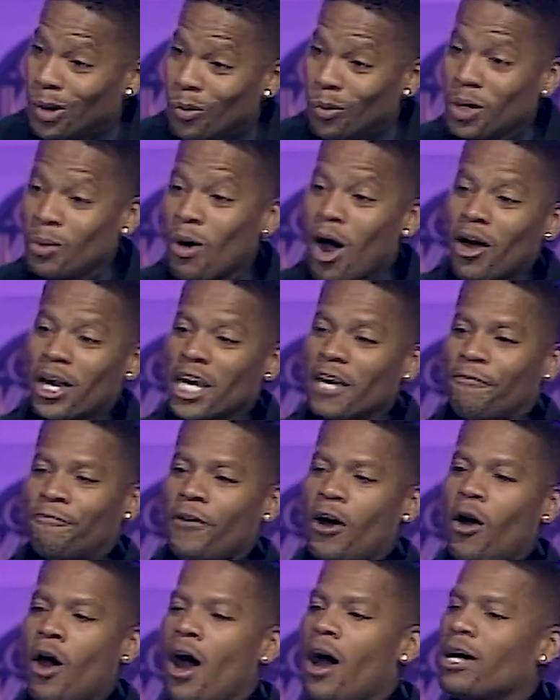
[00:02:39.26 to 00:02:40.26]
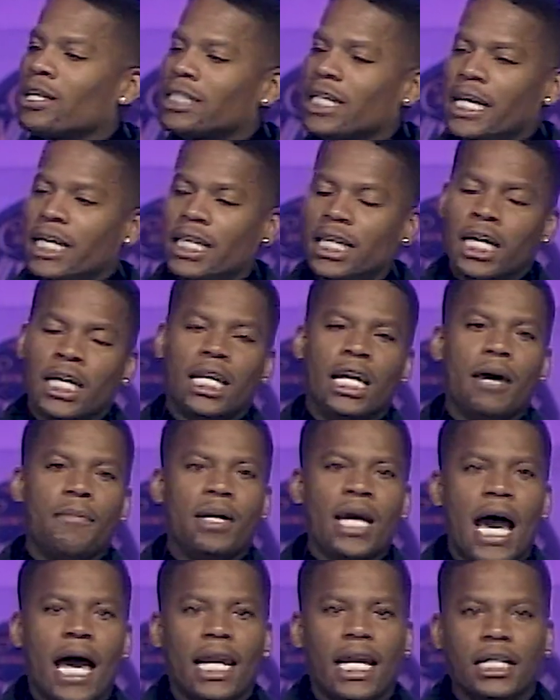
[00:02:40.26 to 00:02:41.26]
We walk in 4 hours late. Look here, let
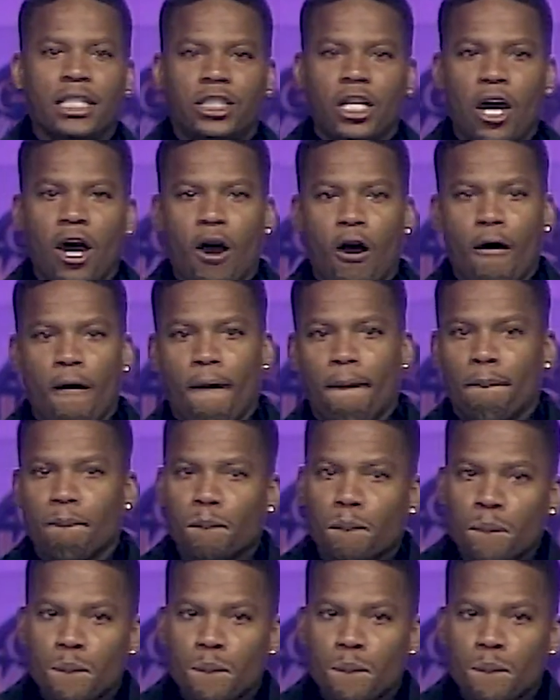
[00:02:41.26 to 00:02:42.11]
me holler at y'all.